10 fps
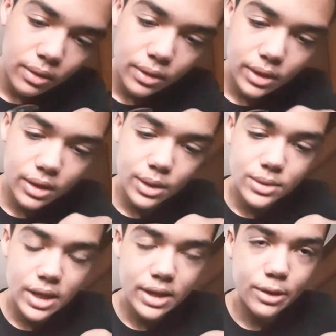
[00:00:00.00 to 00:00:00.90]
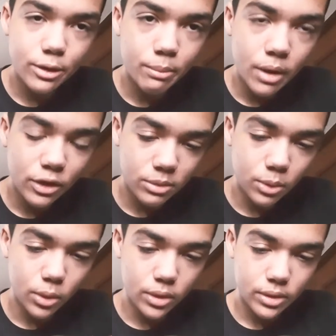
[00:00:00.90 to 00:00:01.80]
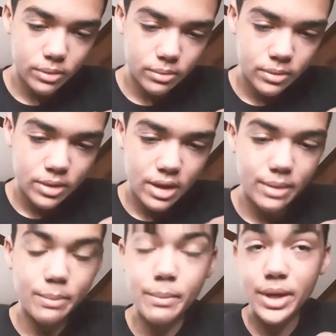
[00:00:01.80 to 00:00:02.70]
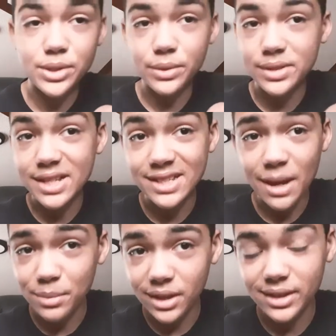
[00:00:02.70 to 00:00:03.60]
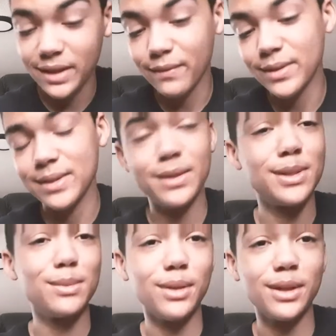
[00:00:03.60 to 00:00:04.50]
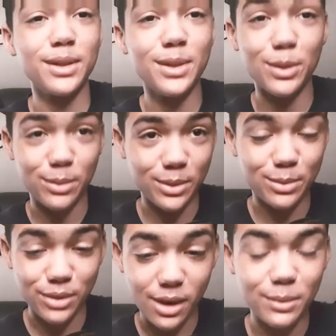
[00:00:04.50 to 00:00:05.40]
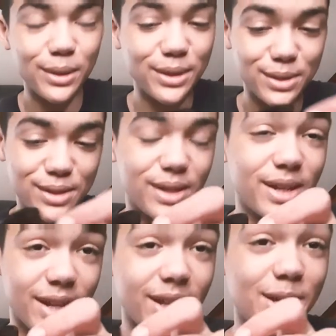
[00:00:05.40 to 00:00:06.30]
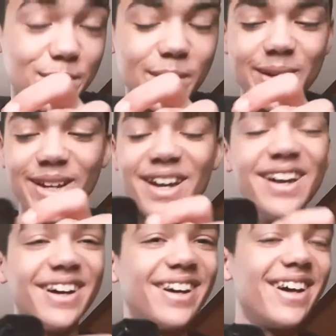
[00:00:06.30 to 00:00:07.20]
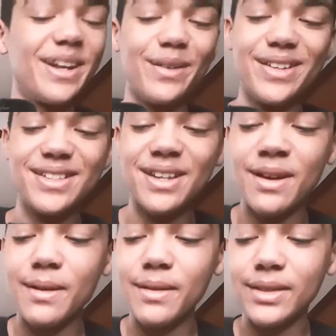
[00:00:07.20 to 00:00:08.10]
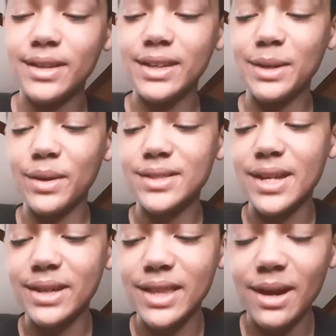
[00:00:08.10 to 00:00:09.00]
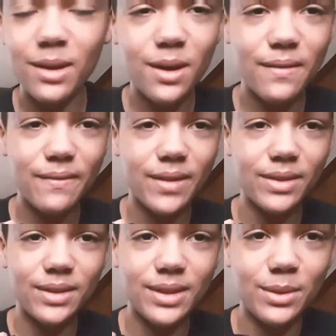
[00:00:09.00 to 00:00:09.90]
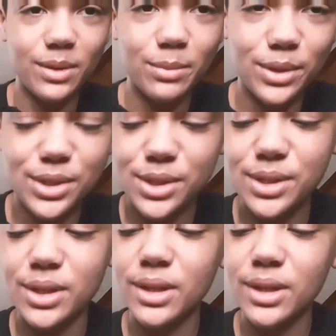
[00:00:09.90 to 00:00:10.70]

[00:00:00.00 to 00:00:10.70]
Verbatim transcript: Then you take your motherboard and make sure this is not plugged in. If it, this is plugged in, you're, you're probably just going to get electrocuted. Uh, anyways, then, then you want to take that off and then you want to push,